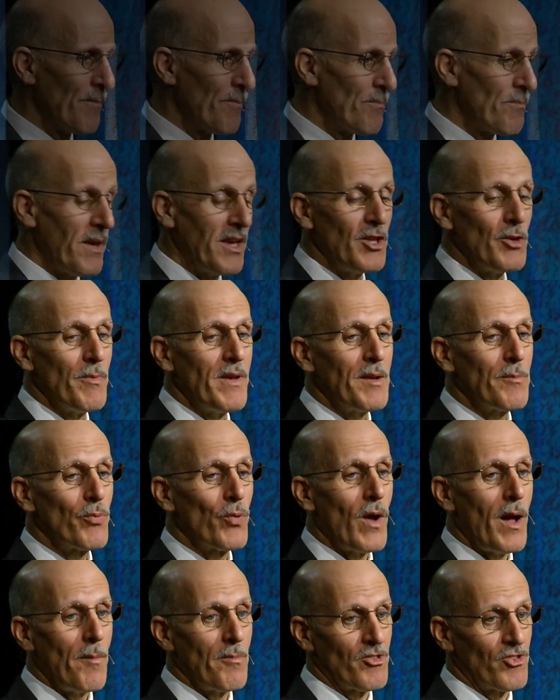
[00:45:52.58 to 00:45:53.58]
you make
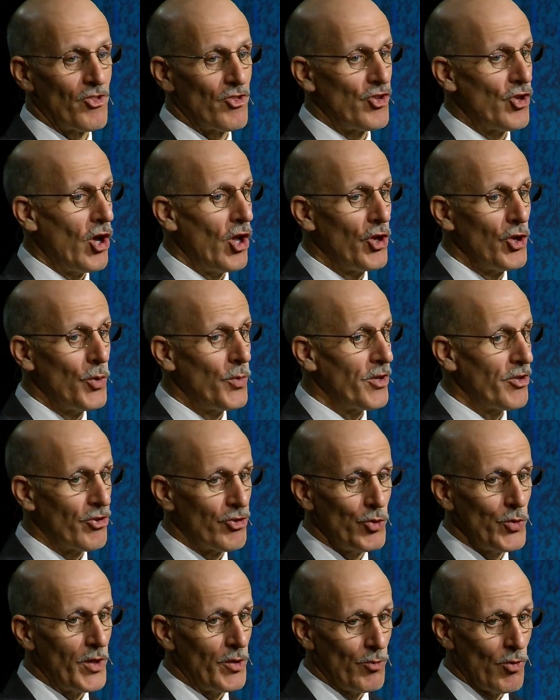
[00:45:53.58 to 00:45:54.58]
promises. You all know what you're
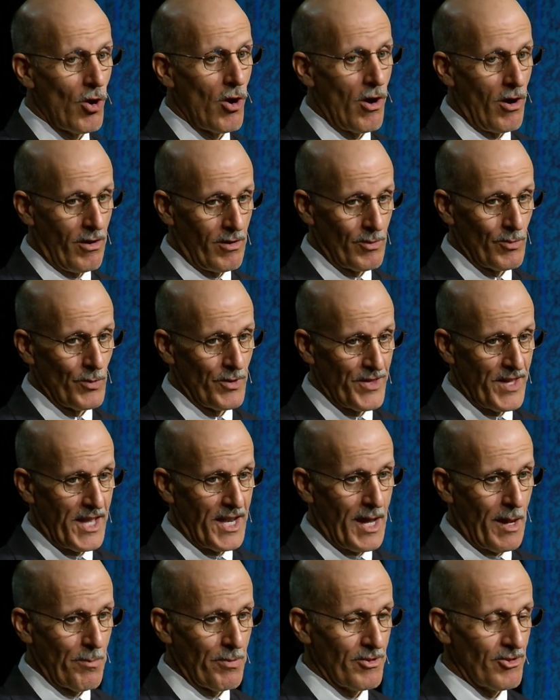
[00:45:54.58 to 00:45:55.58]
doing wrong when that
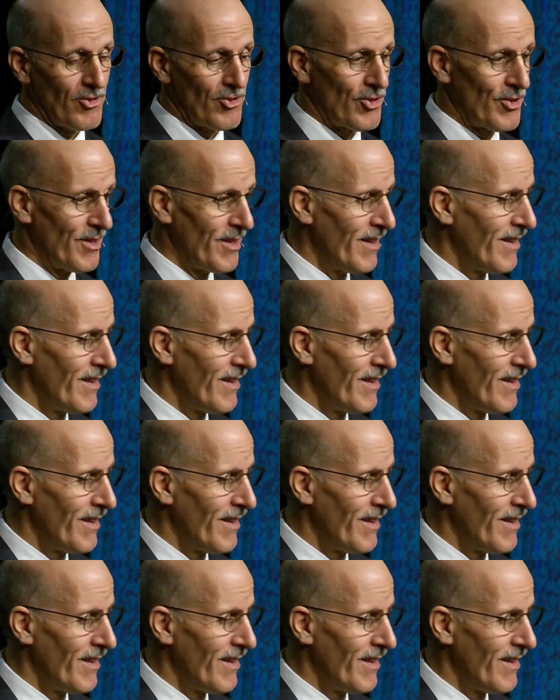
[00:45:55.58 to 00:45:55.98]
happens.